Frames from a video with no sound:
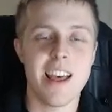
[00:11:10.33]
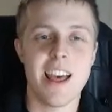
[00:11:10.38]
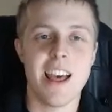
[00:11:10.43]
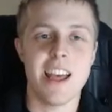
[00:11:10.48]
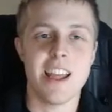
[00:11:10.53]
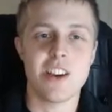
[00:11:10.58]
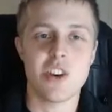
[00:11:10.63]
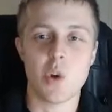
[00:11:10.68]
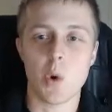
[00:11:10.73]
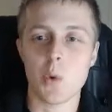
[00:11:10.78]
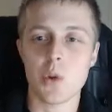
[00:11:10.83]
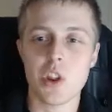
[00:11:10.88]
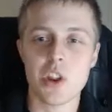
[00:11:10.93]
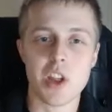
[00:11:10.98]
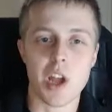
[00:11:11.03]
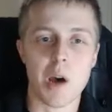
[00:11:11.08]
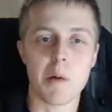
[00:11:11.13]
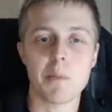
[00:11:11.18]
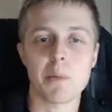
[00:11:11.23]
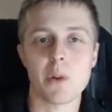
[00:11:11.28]
Don't just
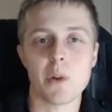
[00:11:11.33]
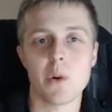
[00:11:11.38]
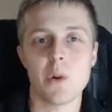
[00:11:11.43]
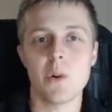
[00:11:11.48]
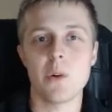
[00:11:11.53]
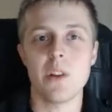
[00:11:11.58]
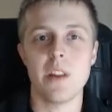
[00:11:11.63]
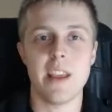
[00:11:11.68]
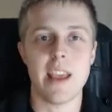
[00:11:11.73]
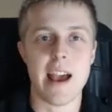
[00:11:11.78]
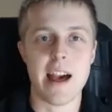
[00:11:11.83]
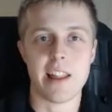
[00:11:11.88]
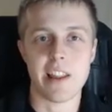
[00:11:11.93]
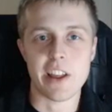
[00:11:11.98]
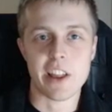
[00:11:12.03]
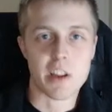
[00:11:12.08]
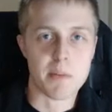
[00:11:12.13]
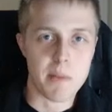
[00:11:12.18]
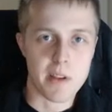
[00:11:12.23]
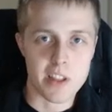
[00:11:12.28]
upload the
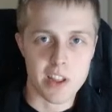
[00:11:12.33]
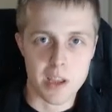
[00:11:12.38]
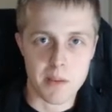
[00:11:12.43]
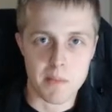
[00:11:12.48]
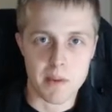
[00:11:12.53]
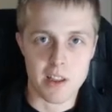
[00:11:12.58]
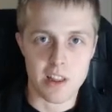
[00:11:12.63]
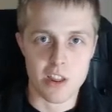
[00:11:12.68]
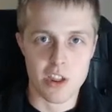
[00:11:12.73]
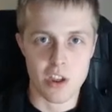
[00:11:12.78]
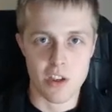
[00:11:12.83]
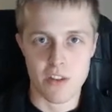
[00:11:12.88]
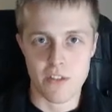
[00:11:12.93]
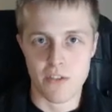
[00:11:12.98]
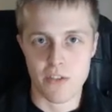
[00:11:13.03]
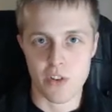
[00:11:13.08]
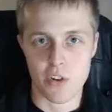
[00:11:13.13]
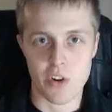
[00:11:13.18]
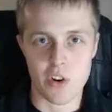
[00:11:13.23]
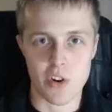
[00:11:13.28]
AliExpress image
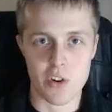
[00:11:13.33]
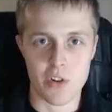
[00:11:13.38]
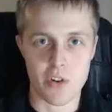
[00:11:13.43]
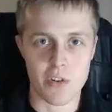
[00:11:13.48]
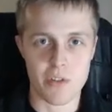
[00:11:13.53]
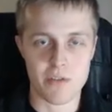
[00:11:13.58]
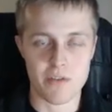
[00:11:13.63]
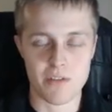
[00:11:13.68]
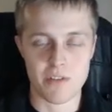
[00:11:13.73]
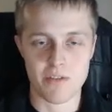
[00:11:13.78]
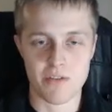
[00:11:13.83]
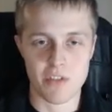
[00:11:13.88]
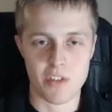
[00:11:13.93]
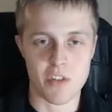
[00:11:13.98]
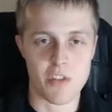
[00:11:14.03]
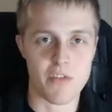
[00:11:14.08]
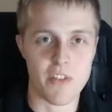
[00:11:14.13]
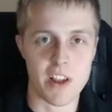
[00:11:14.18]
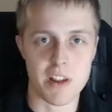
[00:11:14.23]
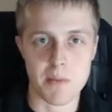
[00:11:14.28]
for your
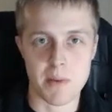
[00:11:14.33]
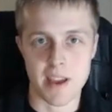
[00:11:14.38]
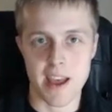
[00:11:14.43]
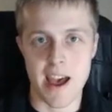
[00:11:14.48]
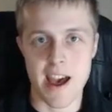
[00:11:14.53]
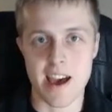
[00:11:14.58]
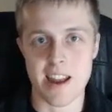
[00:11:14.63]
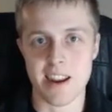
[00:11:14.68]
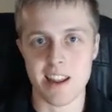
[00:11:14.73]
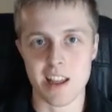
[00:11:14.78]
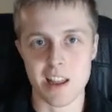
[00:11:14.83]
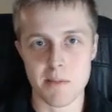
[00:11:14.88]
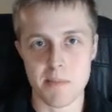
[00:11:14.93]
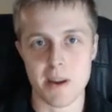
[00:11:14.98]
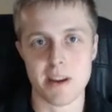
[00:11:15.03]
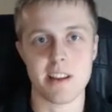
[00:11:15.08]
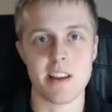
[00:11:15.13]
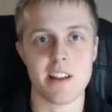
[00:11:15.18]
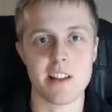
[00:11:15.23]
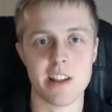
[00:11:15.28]
Facebook ad and
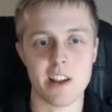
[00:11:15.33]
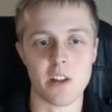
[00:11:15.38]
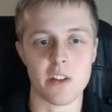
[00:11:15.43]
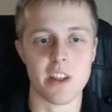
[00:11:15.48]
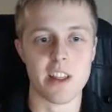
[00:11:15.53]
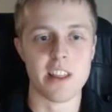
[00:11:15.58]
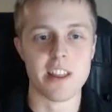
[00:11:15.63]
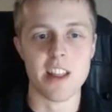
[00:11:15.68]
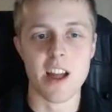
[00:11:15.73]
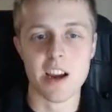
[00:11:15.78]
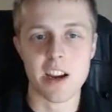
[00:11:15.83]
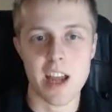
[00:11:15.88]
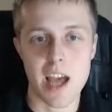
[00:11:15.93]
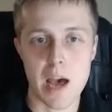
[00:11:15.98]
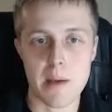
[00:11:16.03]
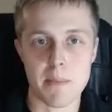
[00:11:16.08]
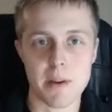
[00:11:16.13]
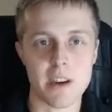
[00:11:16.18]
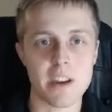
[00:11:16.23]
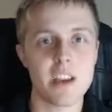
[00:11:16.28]
expect to get sales. It's not going to
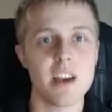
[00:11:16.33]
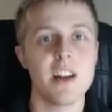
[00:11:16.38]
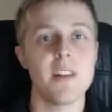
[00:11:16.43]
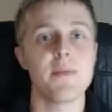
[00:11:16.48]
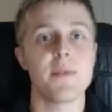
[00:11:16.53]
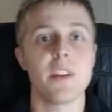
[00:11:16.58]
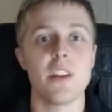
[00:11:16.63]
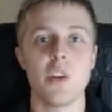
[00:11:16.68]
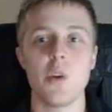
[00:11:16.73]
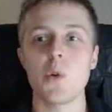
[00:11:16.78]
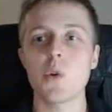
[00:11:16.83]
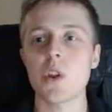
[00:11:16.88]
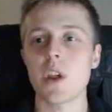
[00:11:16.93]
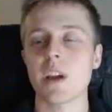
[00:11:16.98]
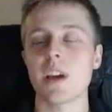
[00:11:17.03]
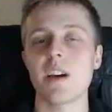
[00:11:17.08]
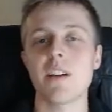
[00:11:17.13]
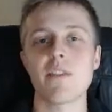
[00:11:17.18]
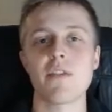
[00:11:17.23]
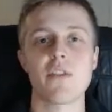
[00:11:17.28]
happen. Use like
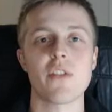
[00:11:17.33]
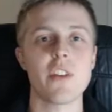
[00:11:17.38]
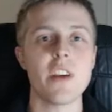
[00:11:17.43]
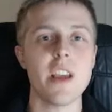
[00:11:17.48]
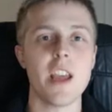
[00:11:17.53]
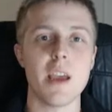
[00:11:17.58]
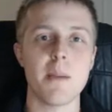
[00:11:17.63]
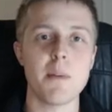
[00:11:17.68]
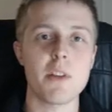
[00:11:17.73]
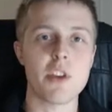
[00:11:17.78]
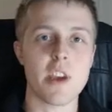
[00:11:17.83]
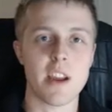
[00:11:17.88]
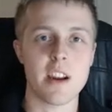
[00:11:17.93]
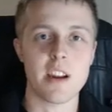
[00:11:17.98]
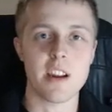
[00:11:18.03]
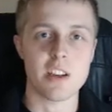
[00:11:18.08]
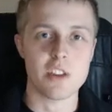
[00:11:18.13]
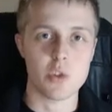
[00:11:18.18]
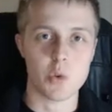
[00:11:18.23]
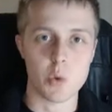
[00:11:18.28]
a free image
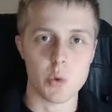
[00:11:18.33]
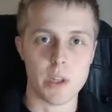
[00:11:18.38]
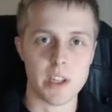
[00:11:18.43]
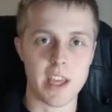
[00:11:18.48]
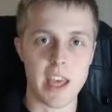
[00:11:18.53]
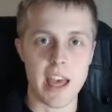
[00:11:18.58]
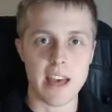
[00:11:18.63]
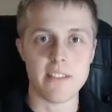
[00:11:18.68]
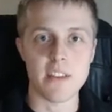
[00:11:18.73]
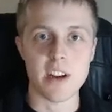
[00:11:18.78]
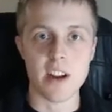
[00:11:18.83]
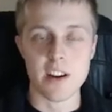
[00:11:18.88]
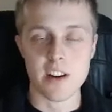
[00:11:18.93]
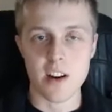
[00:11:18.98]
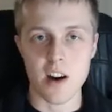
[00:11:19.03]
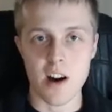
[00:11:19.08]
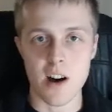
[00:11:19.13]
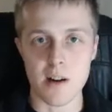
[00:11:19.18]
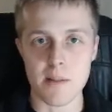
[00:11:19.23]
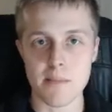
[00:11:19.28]
editing tool like
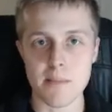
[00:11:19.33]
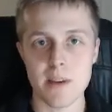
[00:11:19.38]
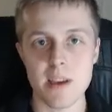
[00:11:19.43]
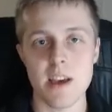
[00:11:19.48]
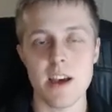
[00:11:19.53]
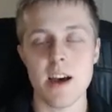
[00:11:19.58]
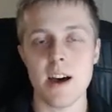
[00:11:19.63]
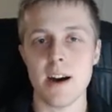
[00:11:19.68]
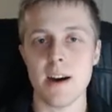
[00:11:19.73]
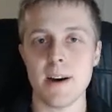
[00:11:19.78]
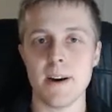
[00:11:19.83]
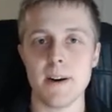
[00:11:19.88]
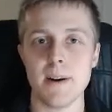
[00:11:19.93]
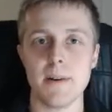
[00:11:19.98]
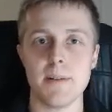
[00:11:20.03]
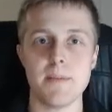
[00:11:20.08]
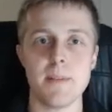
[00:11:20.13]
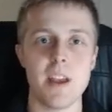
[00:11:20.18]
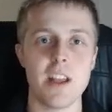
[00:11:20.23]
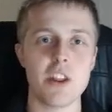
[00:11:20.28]
canva.com
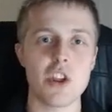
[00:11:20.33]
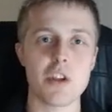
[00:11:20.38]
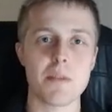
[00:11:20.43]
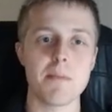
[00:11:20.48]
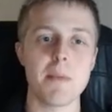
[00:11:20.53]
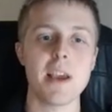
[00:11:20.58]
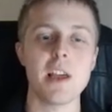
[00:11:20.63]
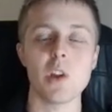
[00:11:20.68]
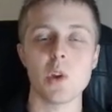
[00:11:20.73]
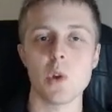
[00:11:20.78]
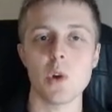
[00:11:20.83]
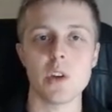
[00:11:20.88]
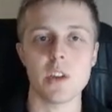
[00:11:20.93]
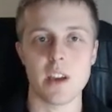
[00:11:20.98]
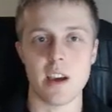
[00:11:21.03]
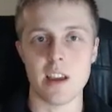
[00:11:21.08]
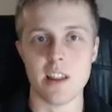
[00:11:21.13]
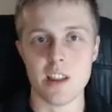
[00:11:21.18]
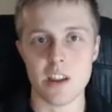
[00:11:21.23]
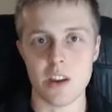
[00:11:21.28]
and just make it look
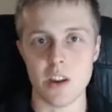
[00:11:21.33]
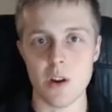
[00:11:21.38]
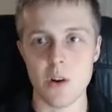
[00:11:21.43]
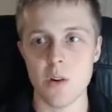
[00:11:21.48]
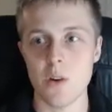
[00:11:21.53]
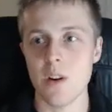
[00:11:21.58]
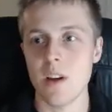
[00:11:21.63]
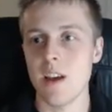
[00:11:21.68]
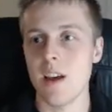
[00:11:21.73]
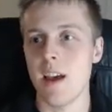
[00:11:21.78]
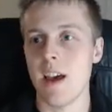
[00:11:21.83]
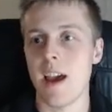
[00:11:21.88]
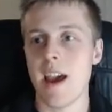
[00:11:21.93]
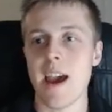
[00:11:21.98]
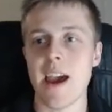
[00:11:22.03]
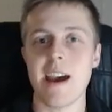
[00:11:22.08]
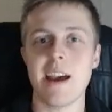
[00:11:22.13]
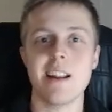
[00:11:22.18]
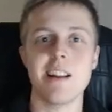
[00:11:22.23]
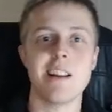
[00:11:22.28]
nice, you know?
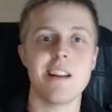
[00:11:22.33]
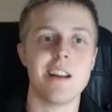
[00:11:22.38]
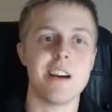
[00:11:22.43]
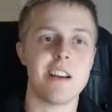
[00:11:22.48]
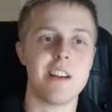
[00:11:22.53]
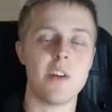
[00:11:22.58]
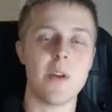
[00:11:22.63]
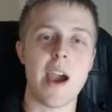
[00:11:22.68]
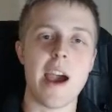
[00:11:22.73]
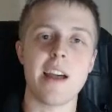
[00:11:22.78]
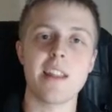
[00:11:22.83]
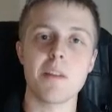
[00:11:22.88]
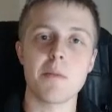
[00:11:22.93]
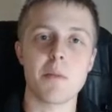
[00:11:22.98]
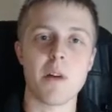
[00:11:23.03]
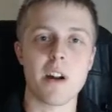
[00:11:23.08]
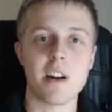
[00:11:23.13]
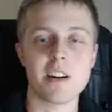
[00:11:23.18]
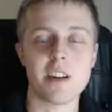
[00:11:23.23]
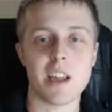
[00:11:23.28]
Add the
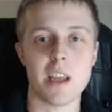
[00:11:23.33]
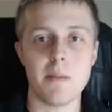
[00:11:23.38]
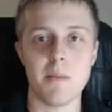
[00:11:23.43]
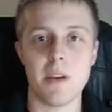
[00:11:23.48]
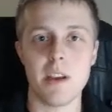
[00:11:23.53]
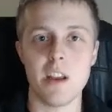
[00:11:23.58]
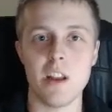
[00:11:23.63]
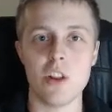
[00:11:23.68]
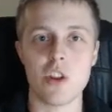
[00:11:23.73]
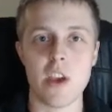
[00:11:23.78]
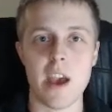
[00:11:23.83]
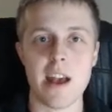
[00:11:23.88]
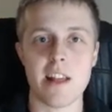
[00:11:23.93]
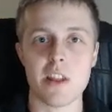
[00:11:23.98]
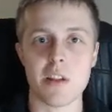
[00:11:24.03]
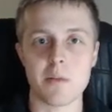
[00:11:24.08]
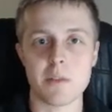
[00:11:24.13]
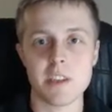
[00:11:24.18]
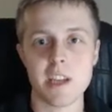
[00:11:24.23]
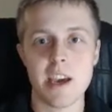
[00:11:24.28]
product image, add
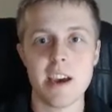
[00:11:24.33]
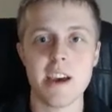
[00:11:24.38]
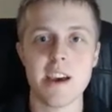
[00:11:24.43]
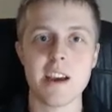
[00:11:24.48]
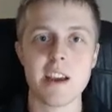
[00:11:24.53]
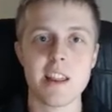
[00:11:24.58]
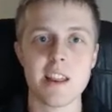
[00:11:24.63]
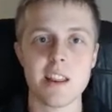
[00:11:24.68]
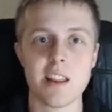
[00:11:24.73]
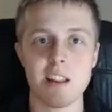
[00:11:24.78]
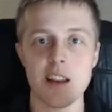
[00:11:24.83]
some text.